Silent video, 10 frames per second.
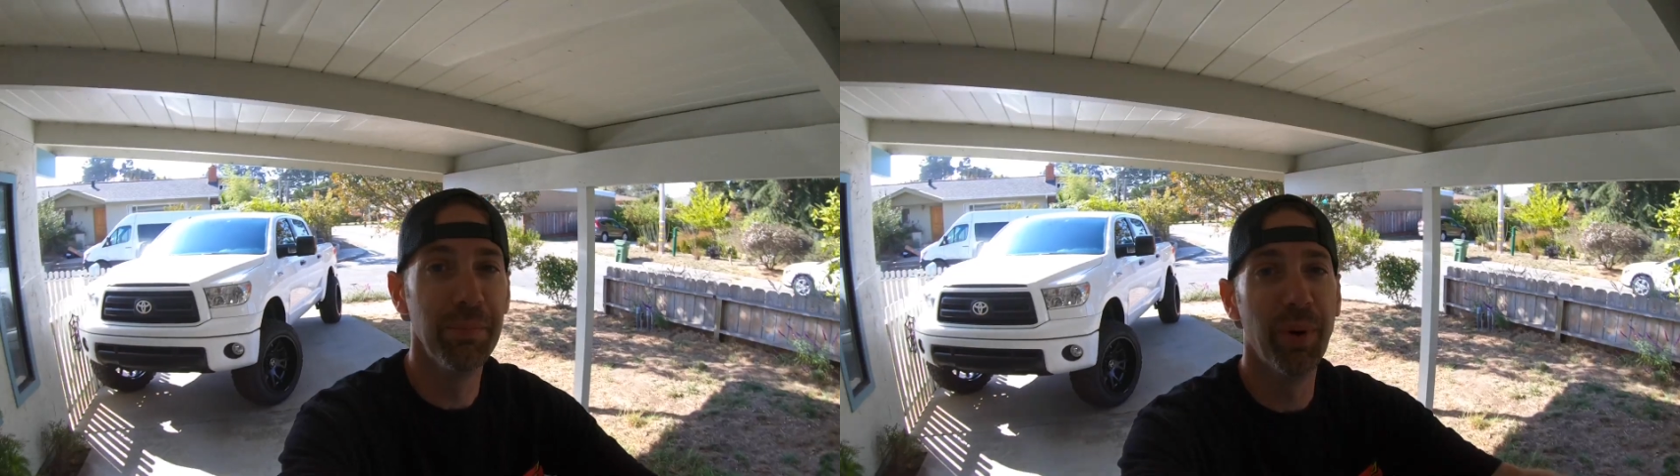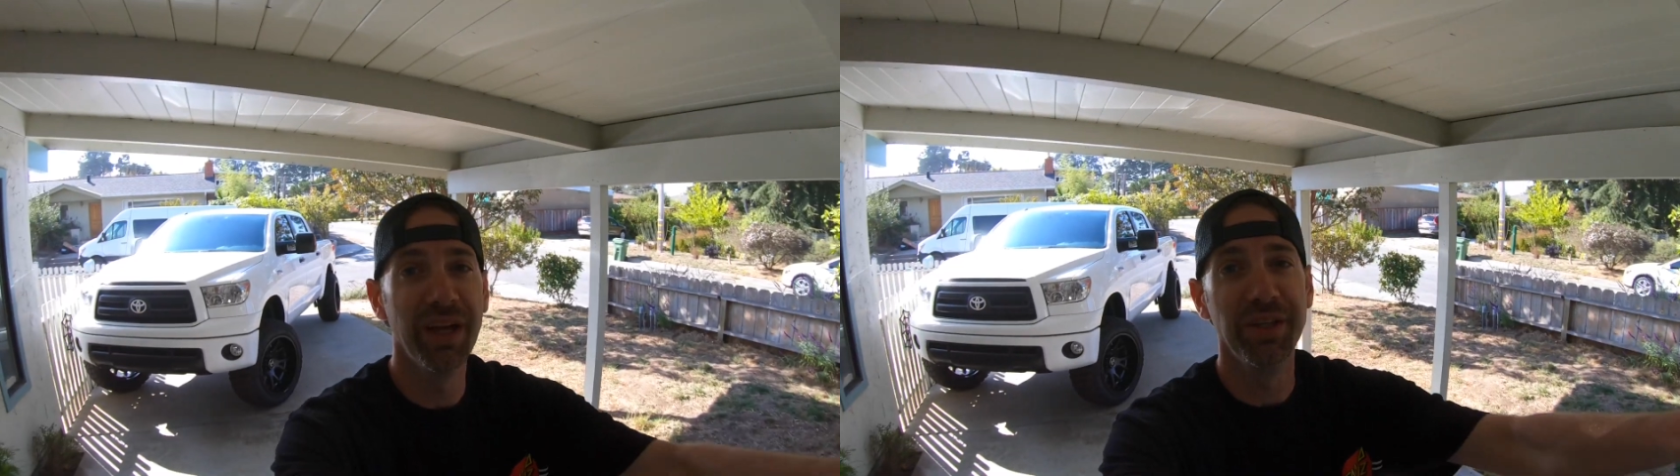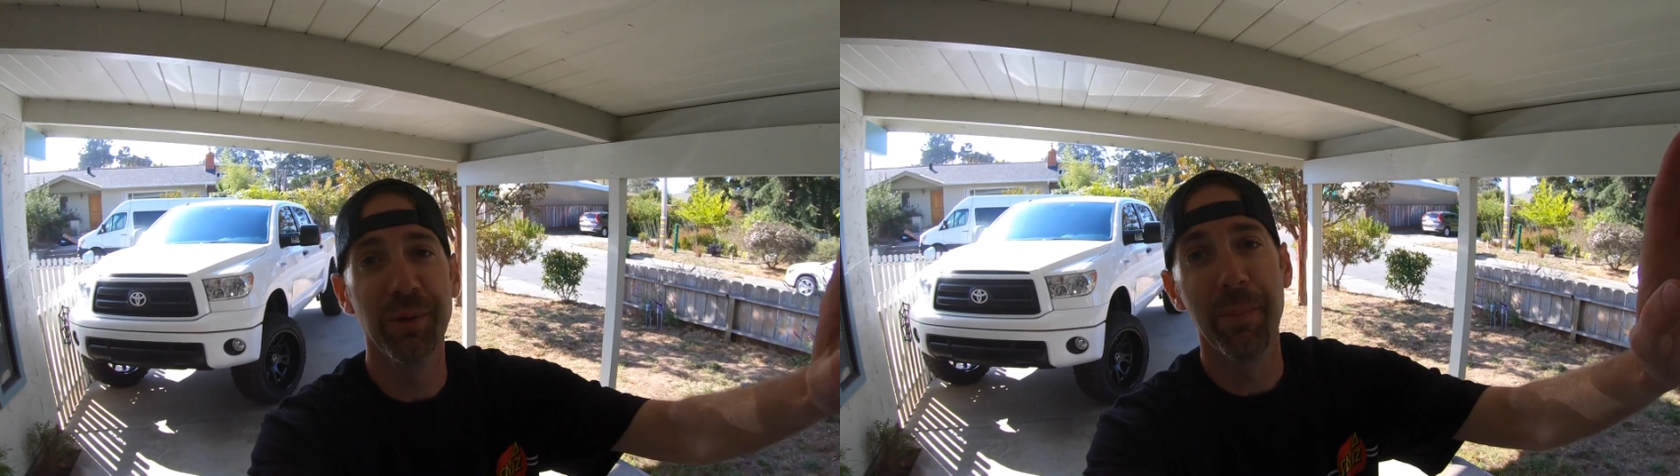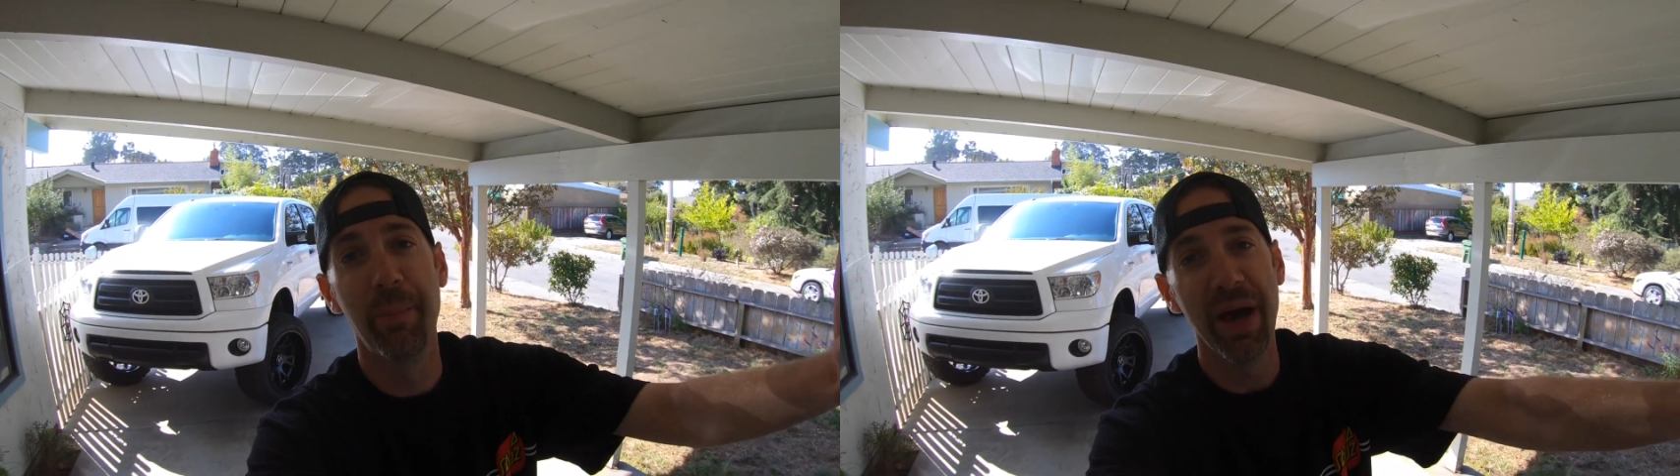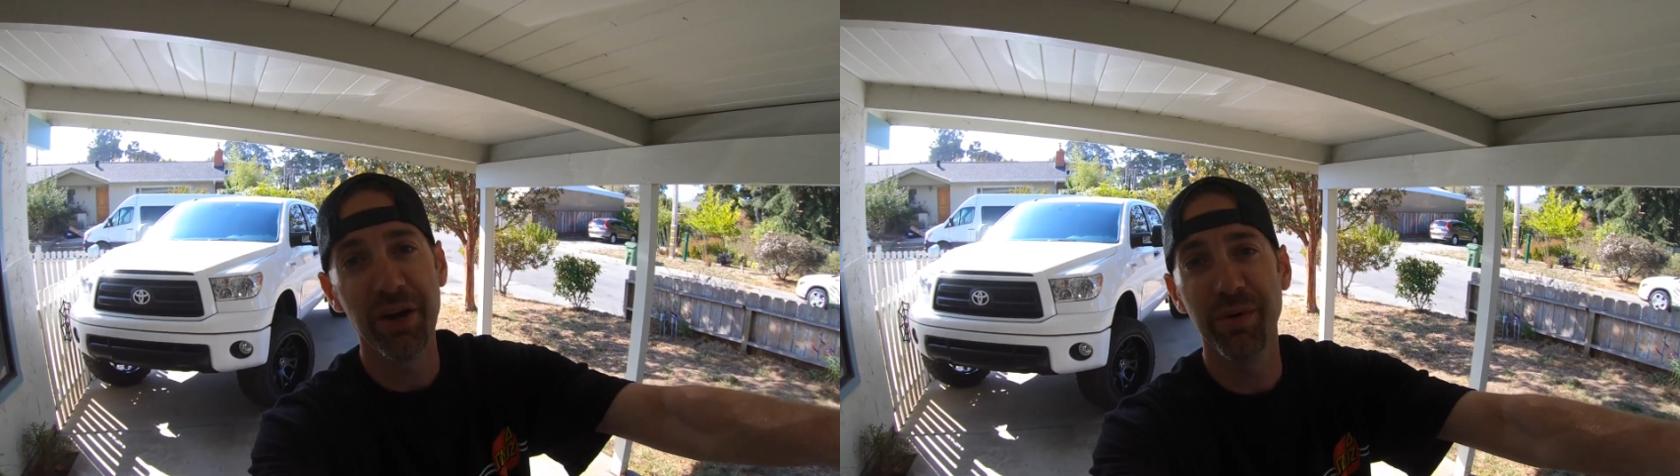but you
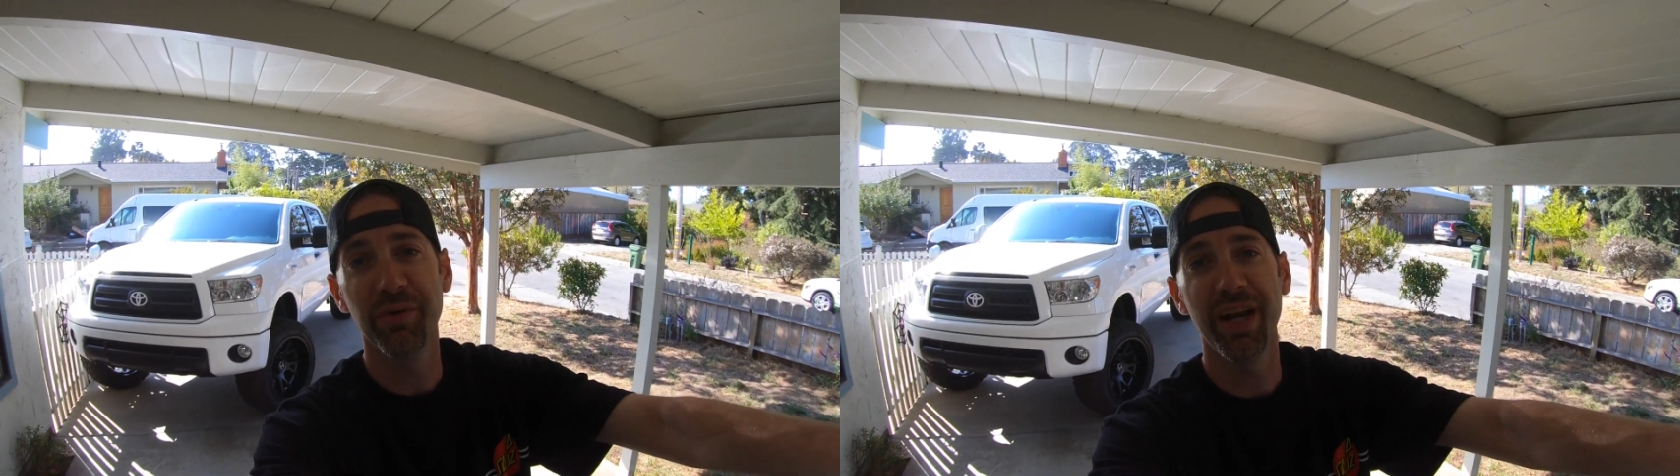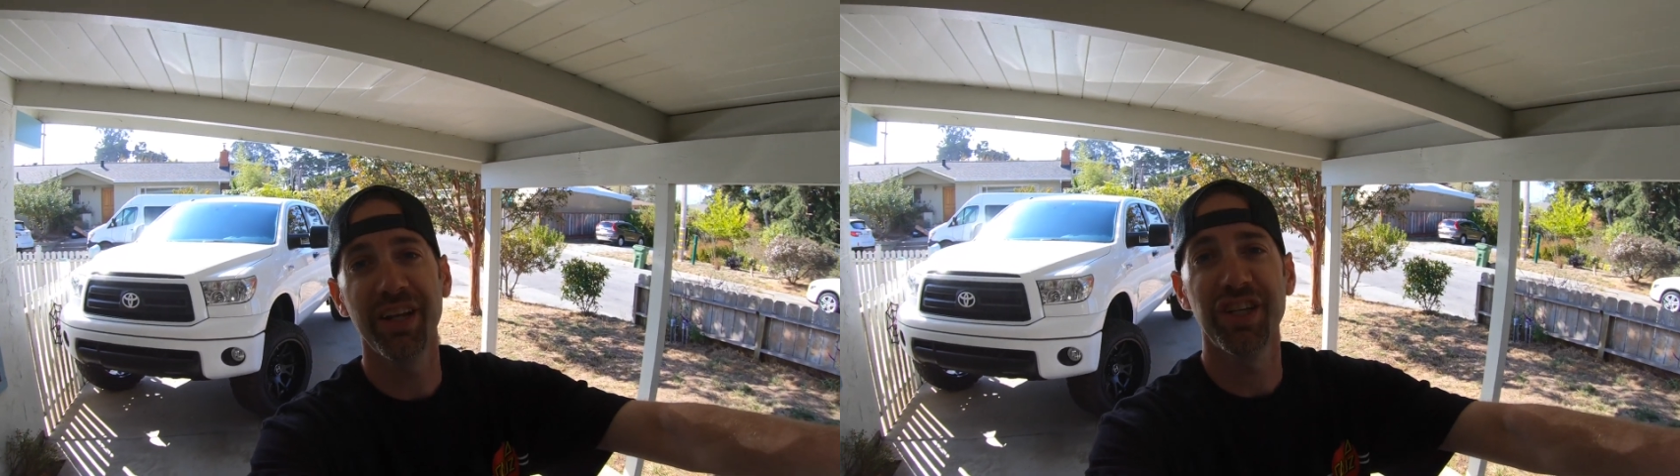better be ready